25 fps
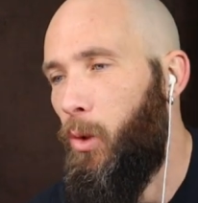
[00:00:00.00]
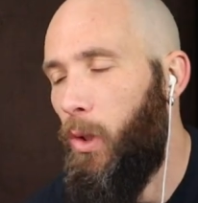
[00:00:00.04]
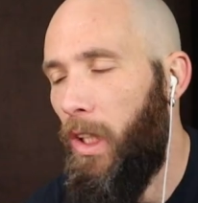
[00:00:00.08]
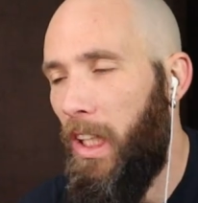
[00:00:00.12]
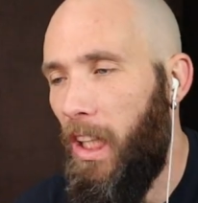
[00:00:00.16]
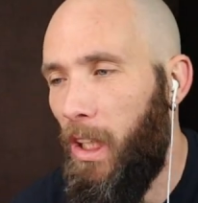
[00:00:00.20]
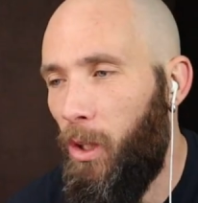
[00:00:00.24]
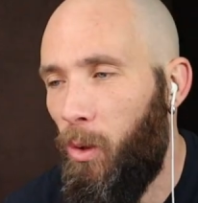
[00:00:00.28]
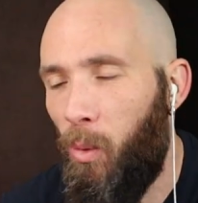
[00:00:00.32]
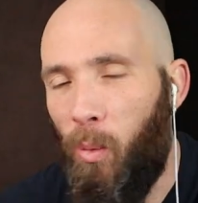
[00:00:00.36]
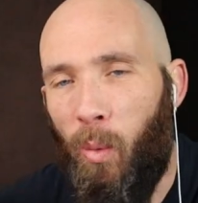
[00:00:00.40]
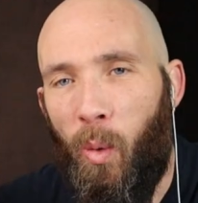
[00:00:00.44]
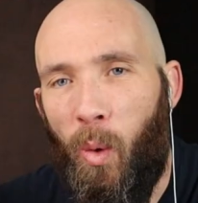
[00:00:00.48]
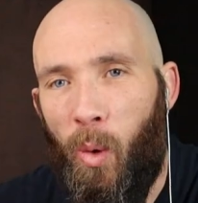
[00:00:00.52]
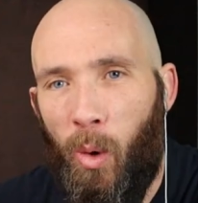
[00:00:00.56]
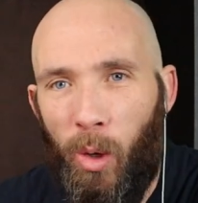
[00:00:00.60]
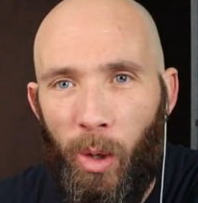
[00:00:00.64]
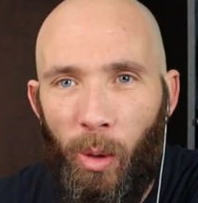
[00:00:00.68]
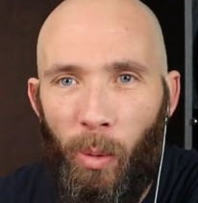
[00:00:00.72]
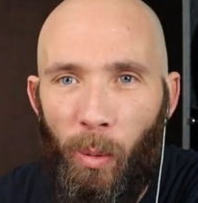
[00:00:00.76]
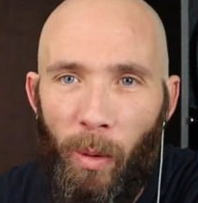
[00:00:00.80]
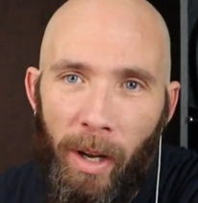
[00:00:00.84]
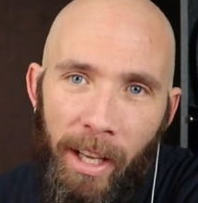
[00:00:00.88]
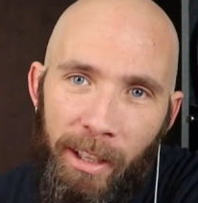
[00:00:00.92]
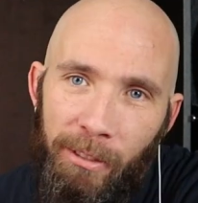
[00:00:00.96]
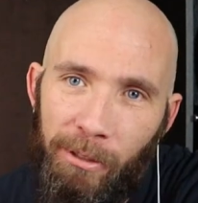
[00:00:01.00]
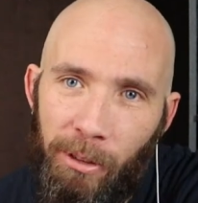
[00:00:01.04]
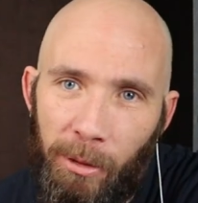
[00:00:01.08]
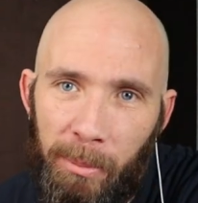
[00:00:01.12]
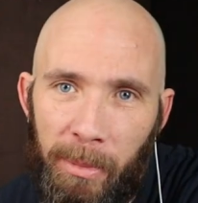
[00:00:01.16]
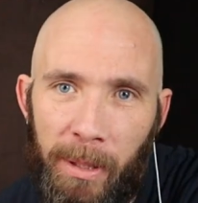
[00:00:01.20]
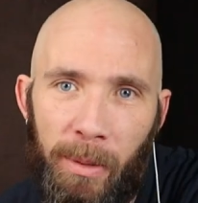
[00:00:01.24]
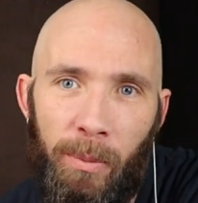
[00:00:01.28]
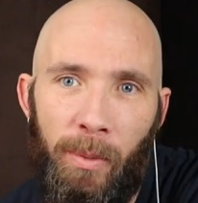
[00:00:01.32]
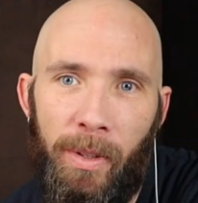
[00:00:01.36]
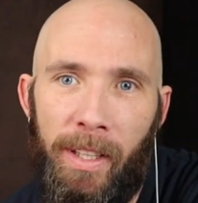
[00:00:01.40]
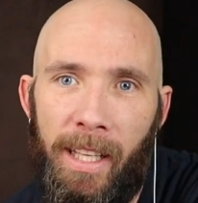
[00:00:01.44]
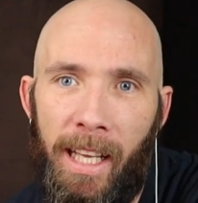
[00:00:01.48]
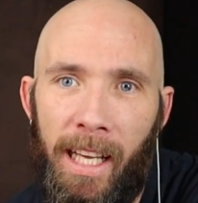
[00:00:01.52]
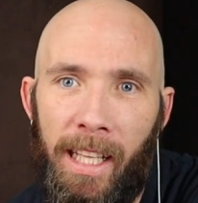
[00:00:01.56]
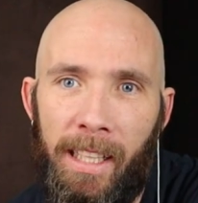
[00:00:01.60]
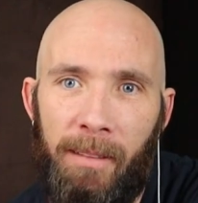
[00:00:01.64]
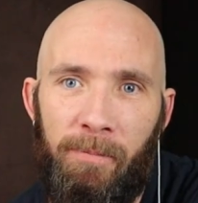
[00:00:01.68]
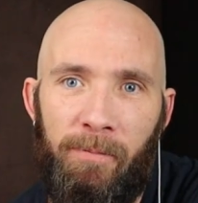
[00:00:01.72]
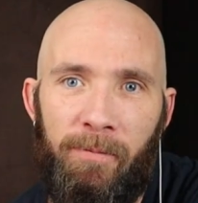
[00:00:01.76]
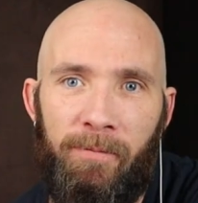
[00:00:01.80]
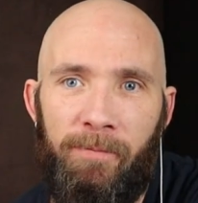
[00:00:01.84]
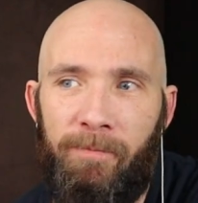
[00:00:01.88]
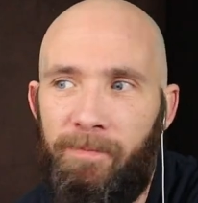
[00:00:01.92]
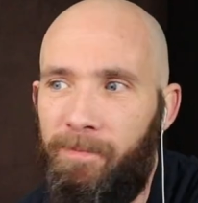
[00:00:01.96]
walk away from it
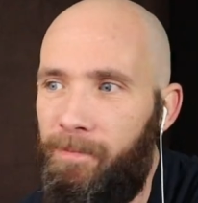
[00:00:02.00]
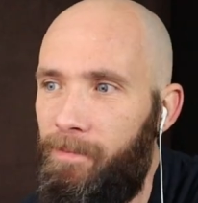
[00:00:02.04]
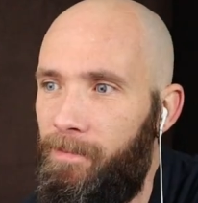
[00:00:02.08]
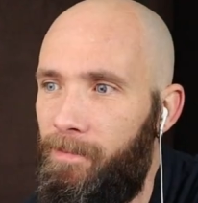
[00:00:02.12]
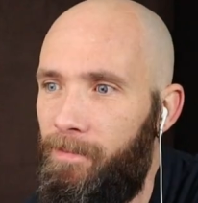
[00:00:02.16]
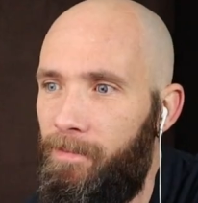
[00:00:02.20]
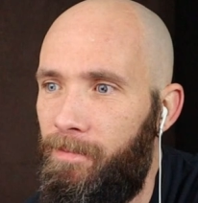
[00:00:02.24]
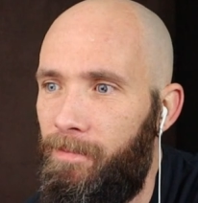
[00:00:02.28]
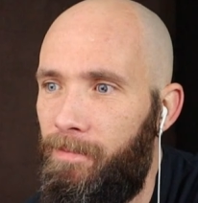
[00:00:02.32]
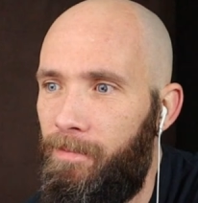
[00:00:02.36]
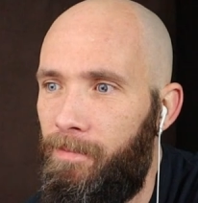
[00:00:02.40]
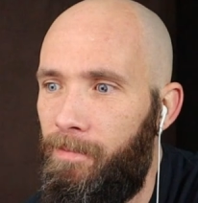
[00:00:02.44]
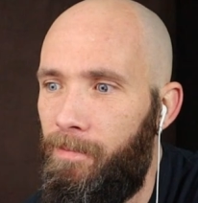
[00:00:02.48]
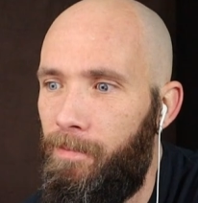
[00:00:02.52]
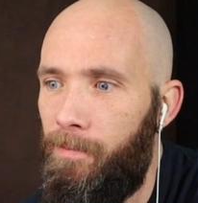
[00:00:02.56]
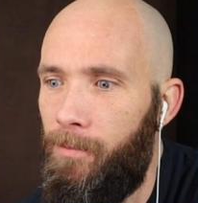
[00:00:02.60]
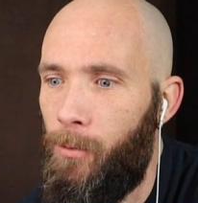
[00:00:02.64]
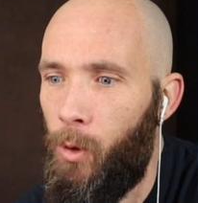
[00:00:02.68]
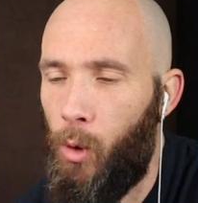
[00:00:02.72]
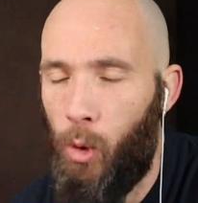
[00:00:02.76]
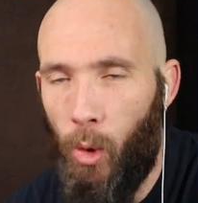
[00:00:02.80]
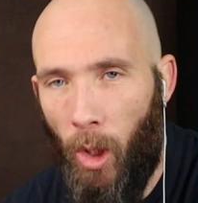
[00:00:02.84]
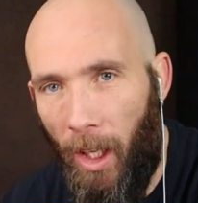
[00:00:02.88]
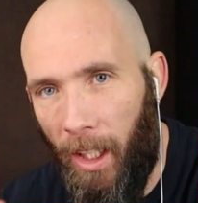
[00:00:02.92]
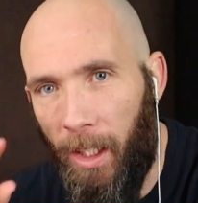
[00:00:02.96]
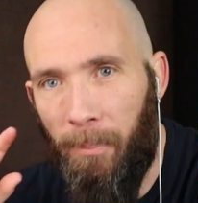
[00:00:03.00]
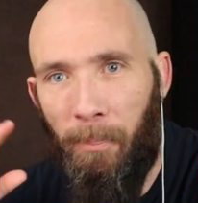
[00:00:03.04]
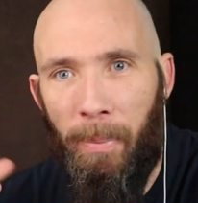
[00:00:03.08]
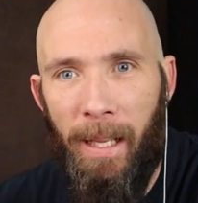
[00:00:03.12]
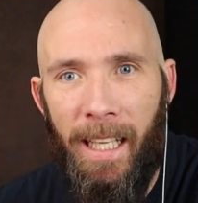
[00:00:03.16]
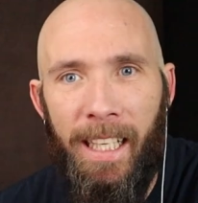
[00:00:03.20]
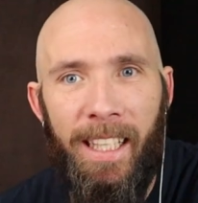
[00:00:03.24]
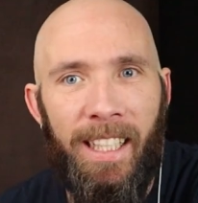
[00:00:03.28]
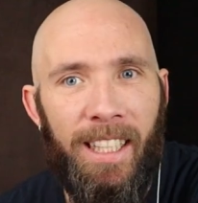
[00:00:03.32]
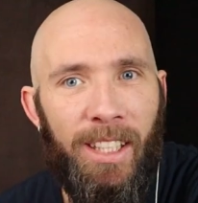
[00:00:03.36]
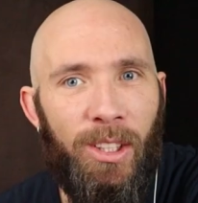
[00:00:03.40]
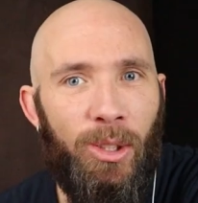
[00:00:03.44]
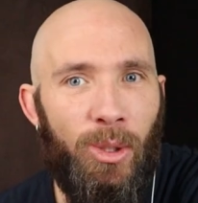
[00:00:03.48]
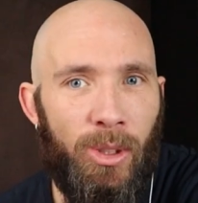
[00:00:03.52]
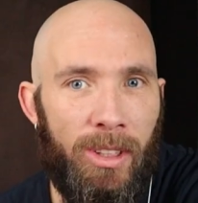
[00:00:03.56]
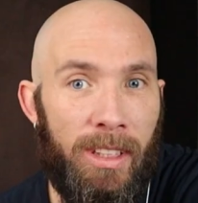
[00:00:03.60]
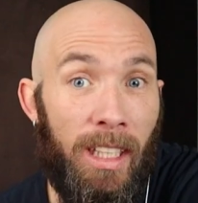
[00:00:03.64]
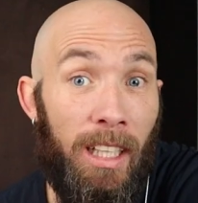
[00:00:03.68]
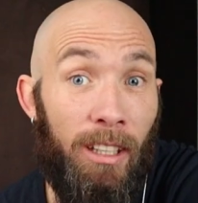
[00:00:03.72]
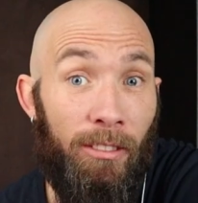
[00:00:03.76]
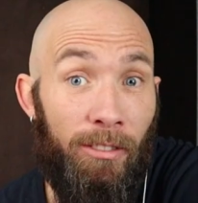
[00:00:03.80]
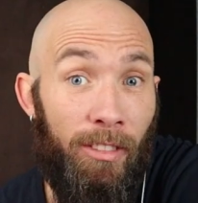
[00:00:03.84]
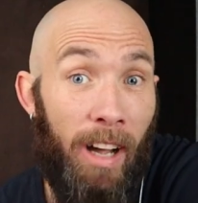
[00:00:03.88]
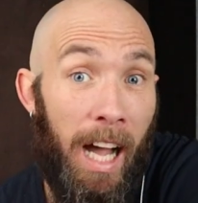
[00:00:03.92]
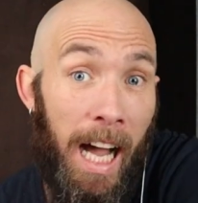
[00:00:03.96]
without trying to better
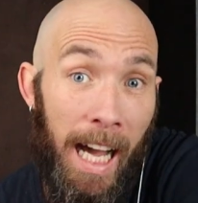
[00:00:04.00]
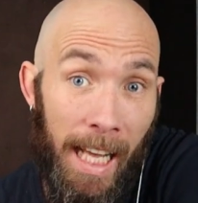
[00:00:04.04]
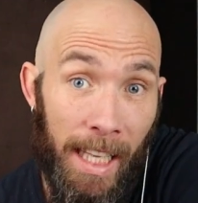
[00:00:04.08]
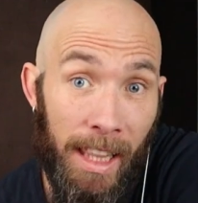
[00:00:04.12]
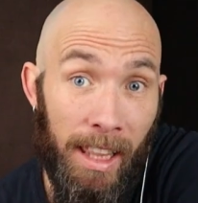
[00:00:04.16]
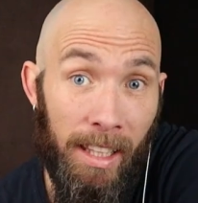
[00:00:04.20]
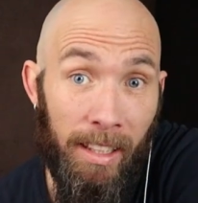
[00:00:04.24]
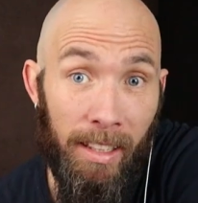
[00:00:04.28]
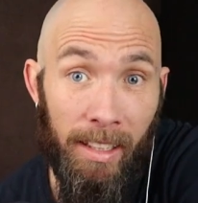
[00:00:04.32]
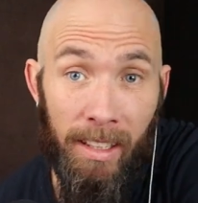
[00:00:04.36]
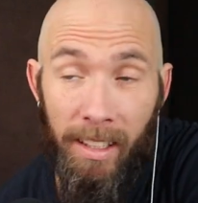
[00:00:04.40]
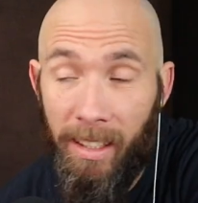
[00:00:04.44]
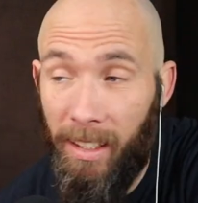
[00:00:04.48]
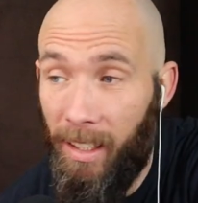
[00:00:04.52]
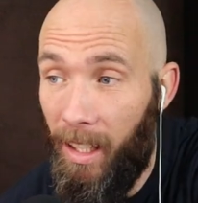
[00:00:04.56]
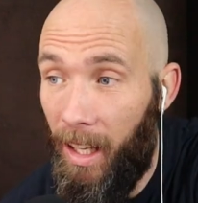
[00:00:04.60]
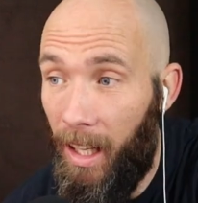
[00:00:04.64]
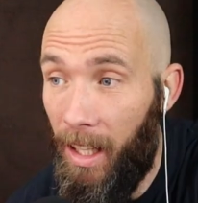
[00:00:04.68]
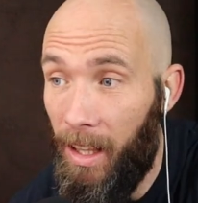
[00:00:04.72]
yourself, I think.